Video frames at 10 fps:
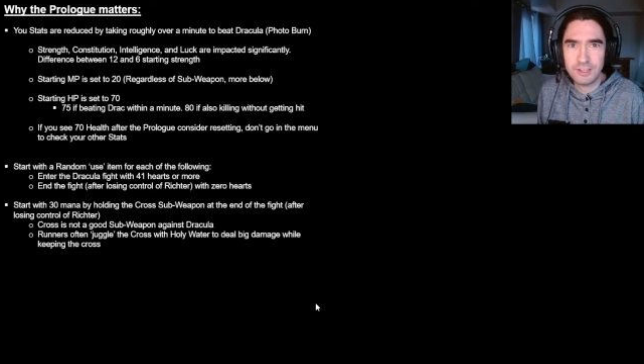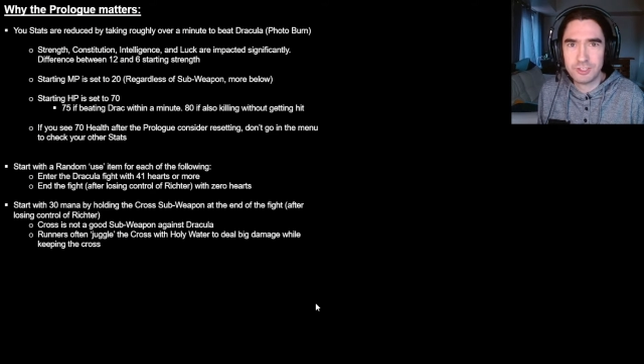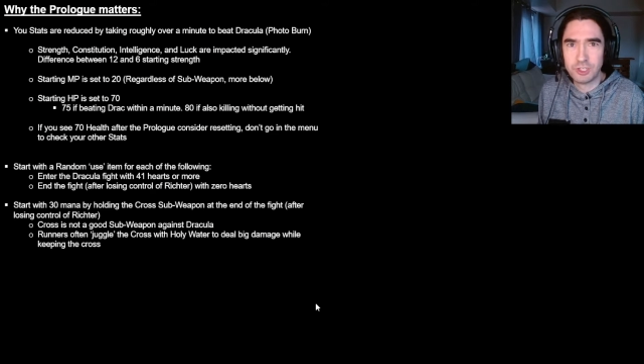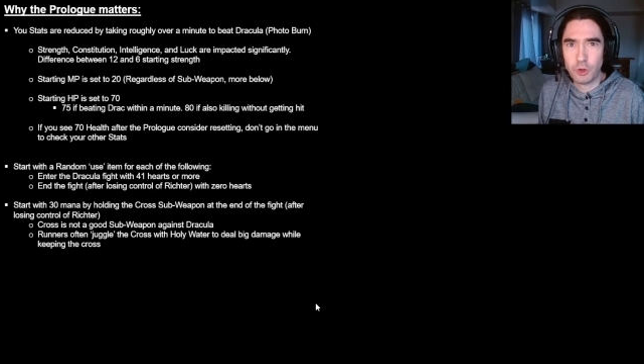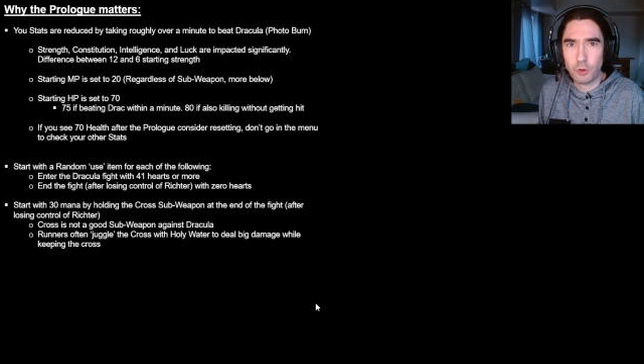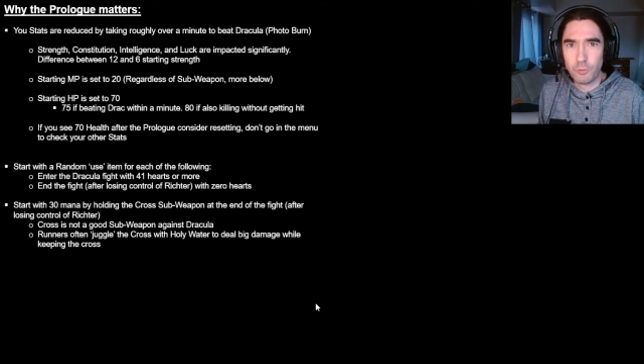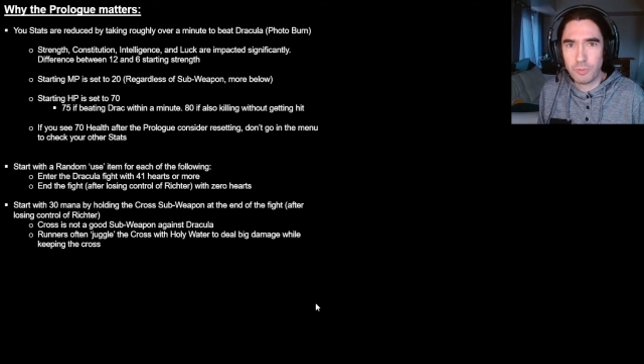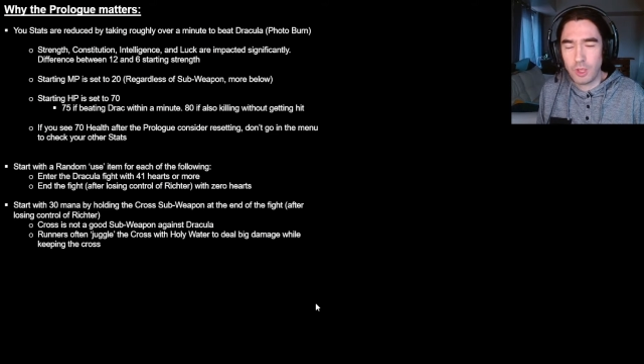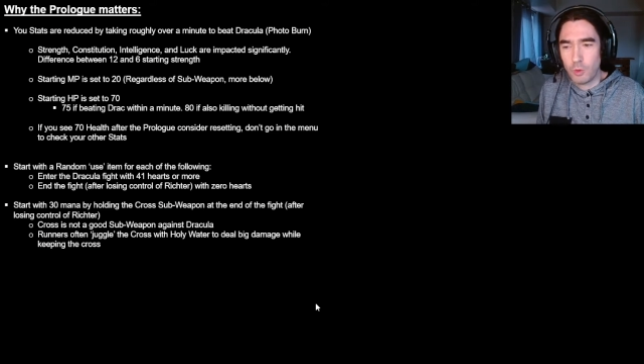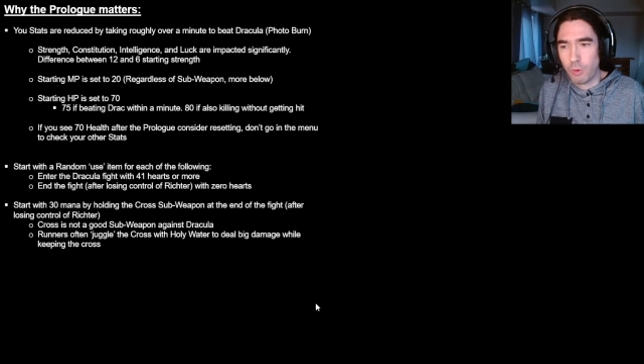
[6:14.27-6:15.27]
So
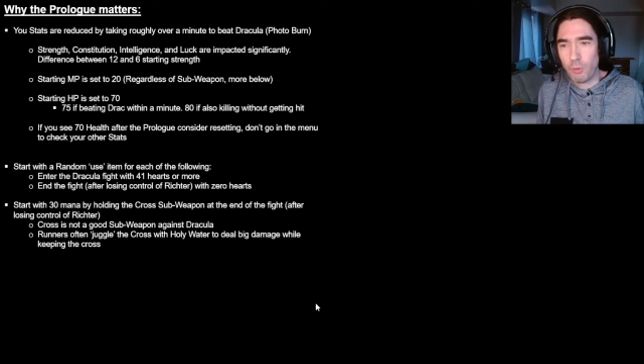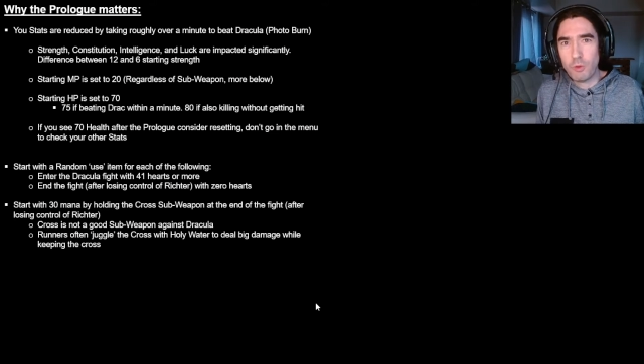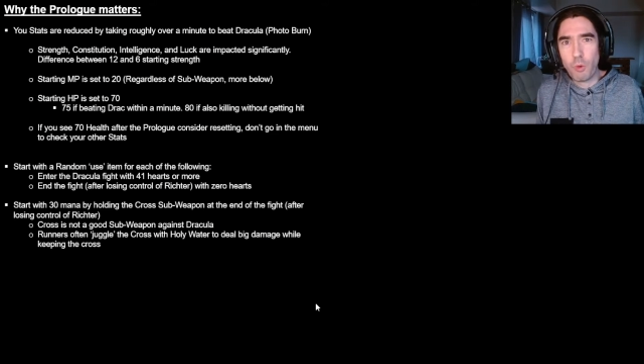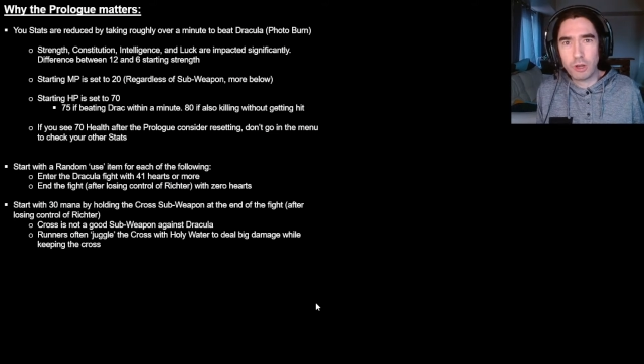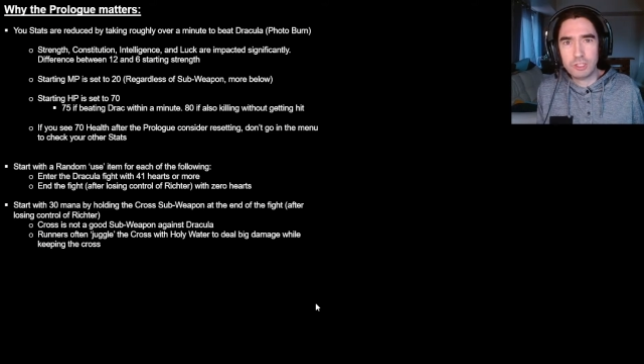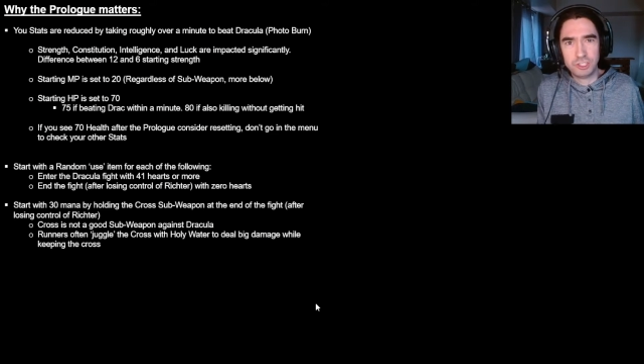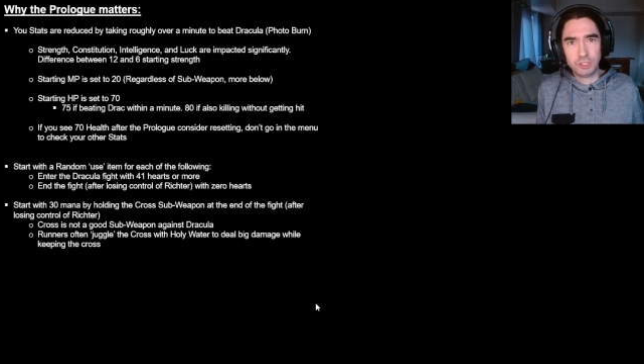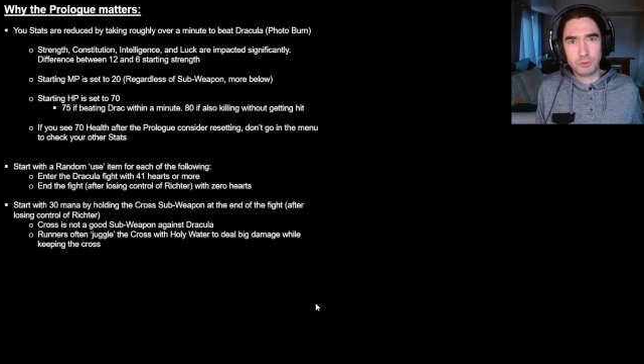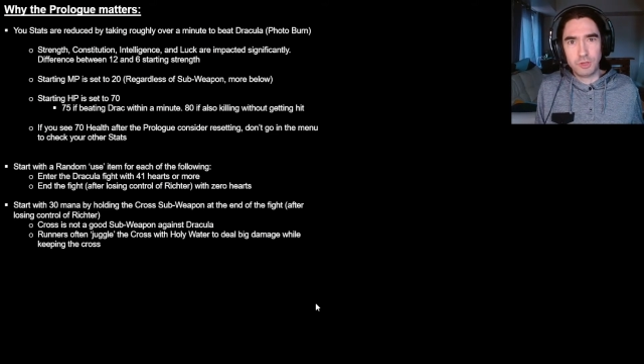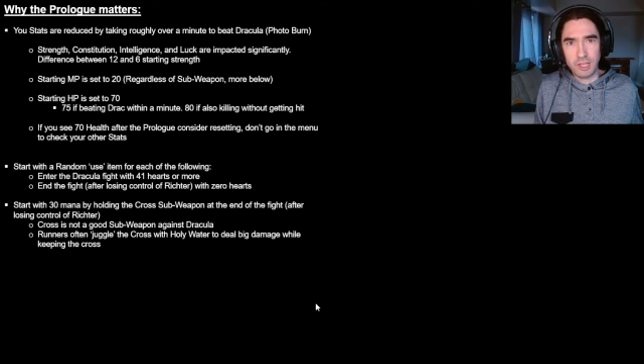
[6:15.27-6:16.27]
what we want to
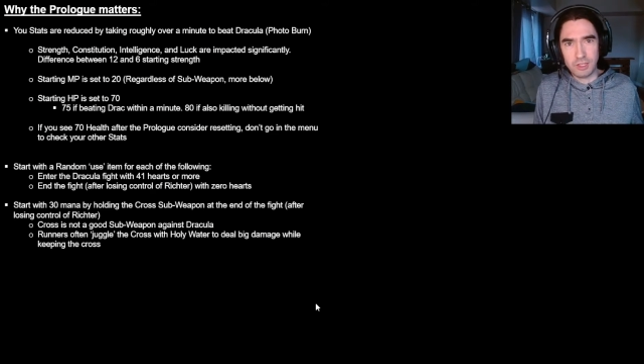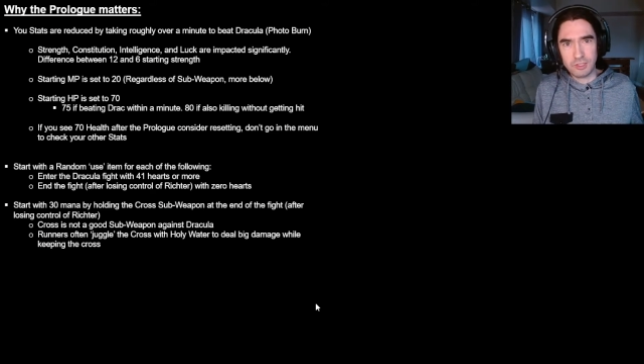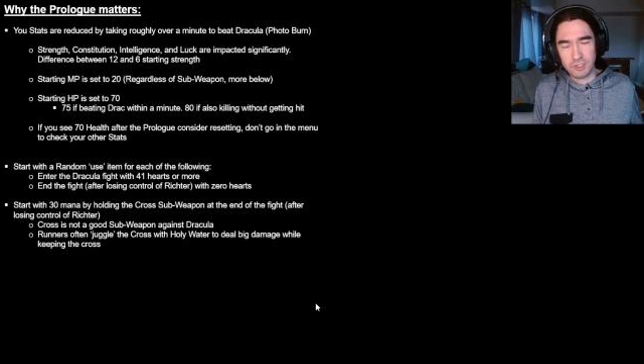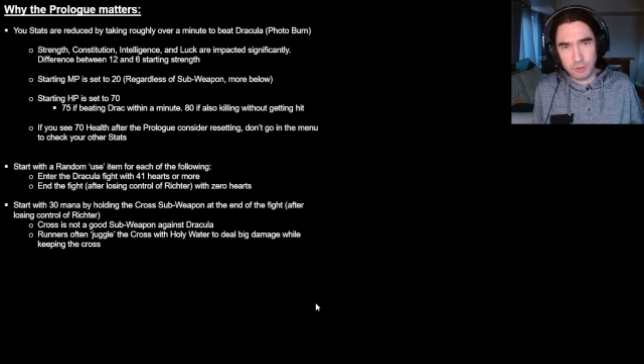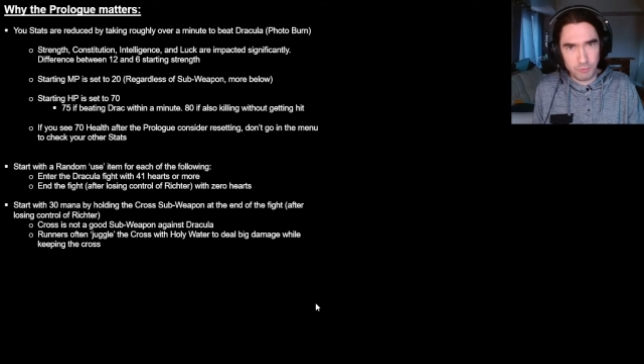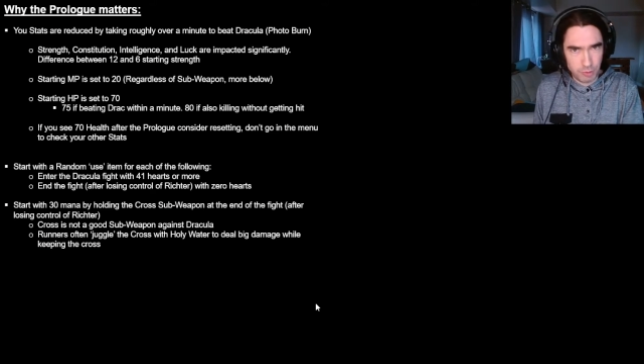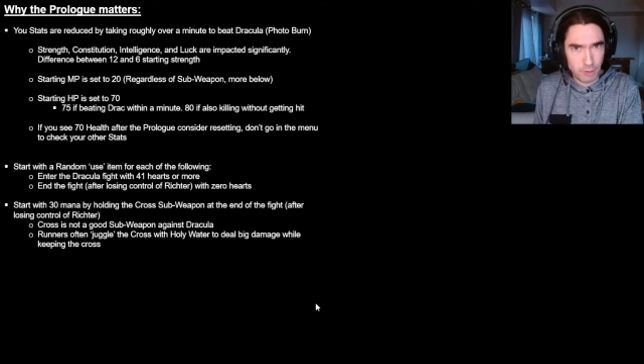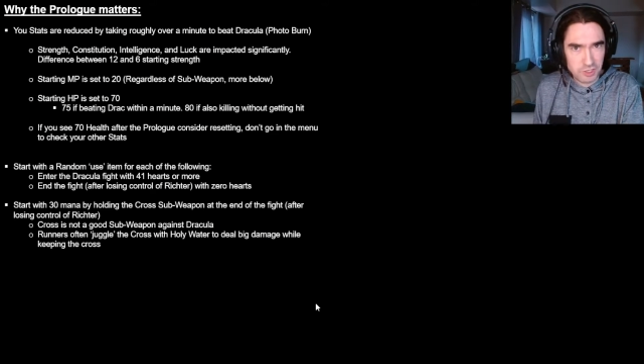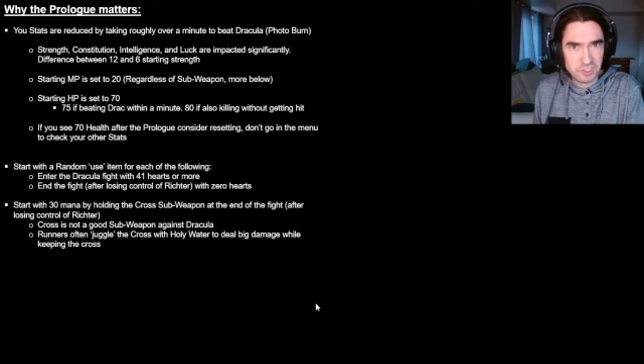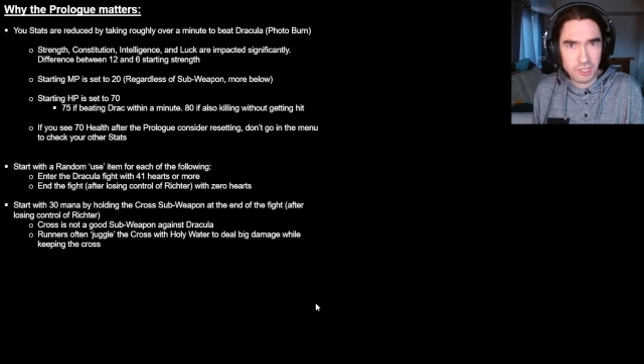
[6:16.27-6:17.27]
do is, and you've
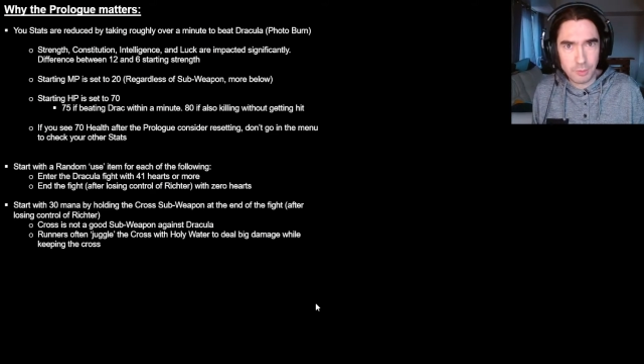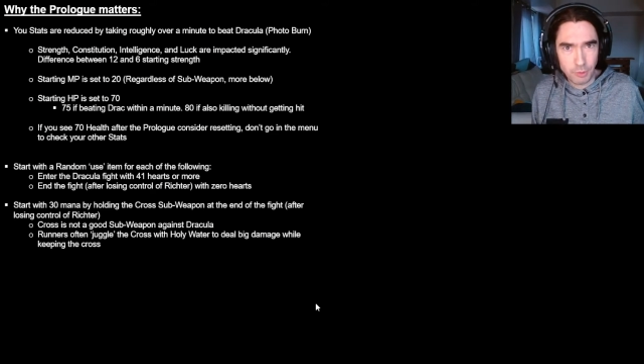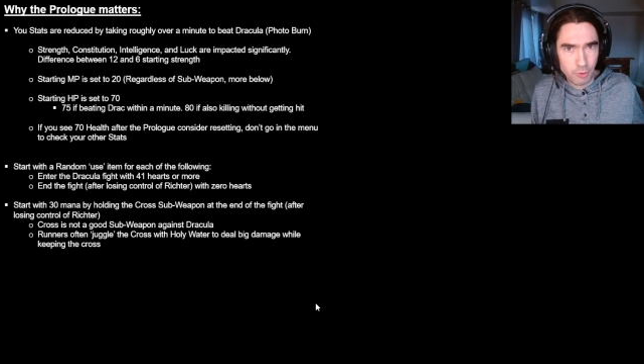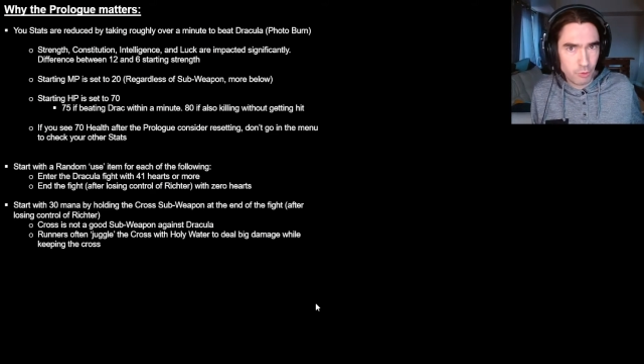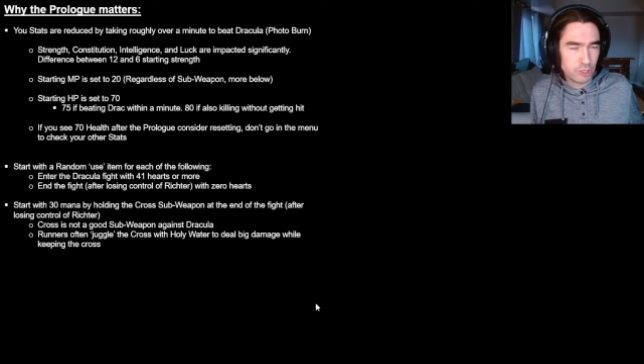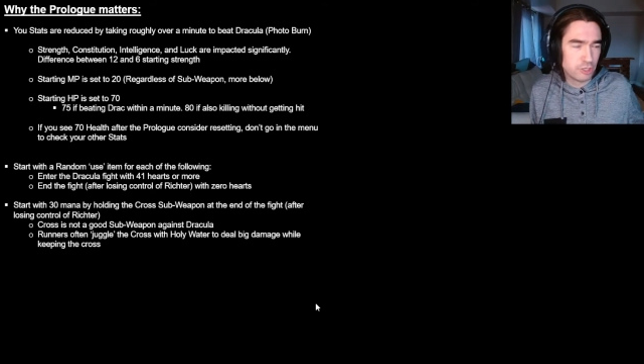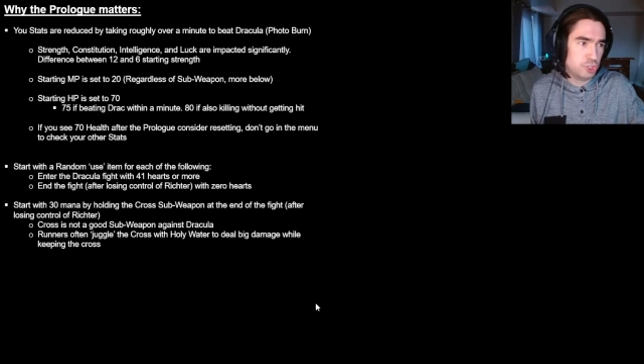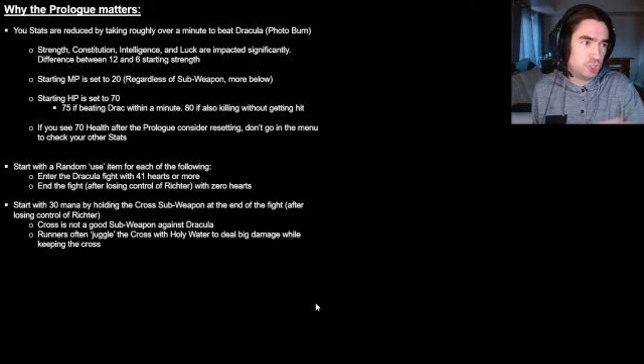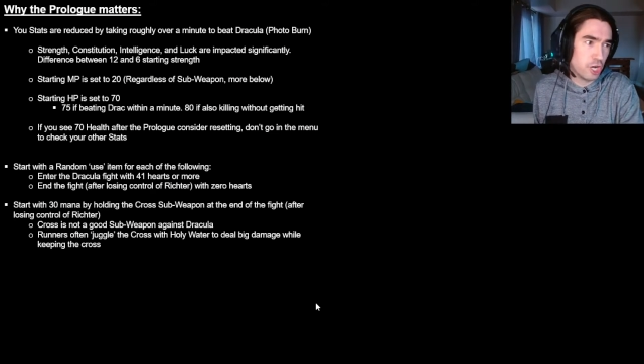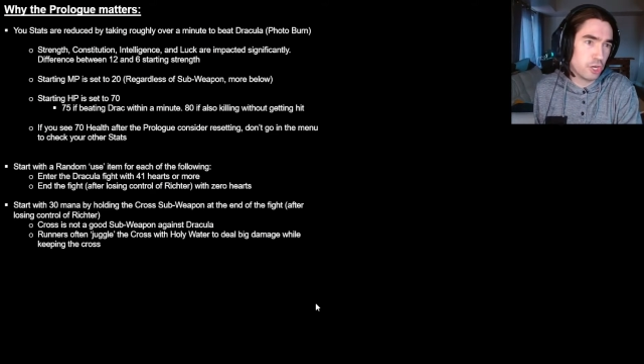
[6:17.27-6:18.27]
probably seen it, but we want to
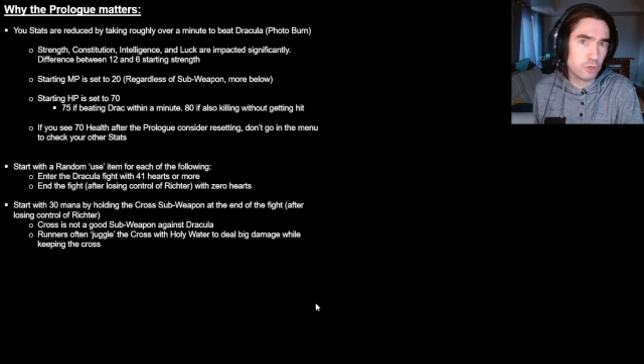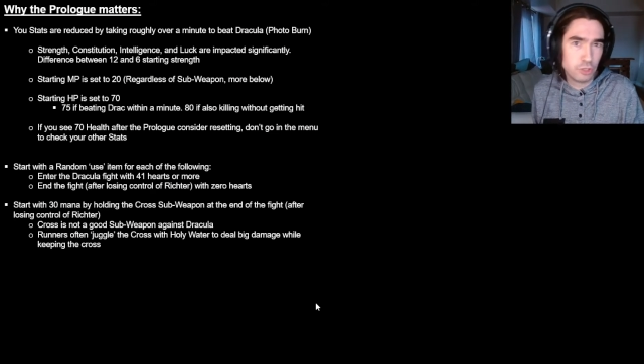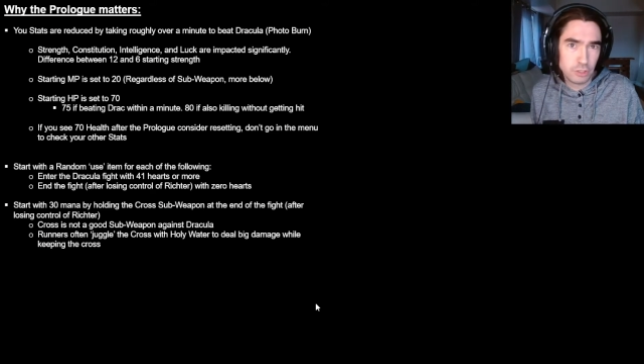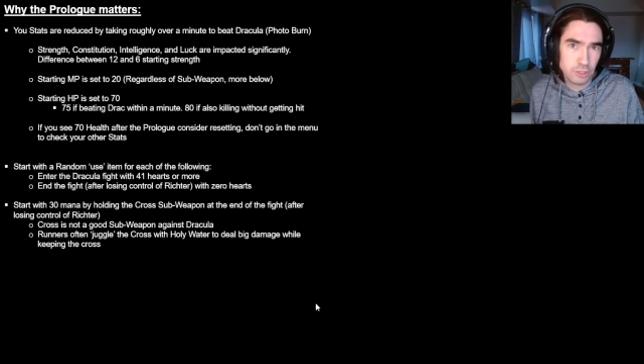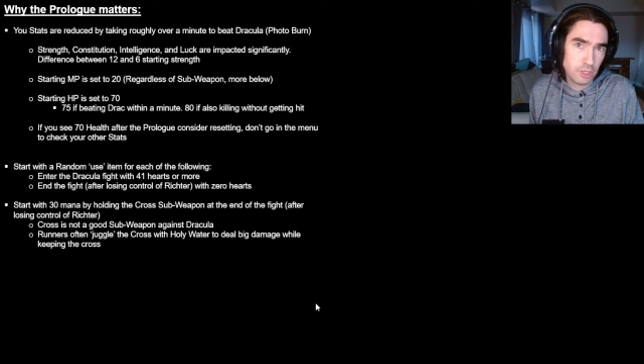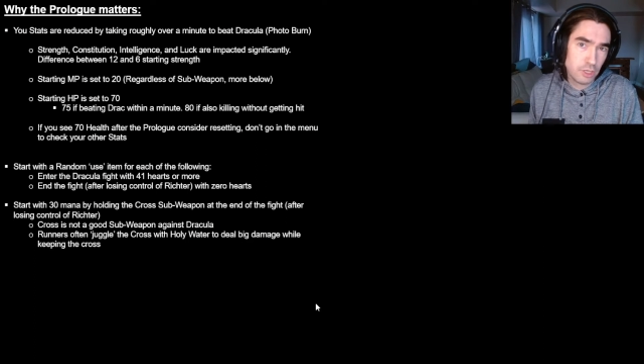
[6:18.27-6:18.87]
juggle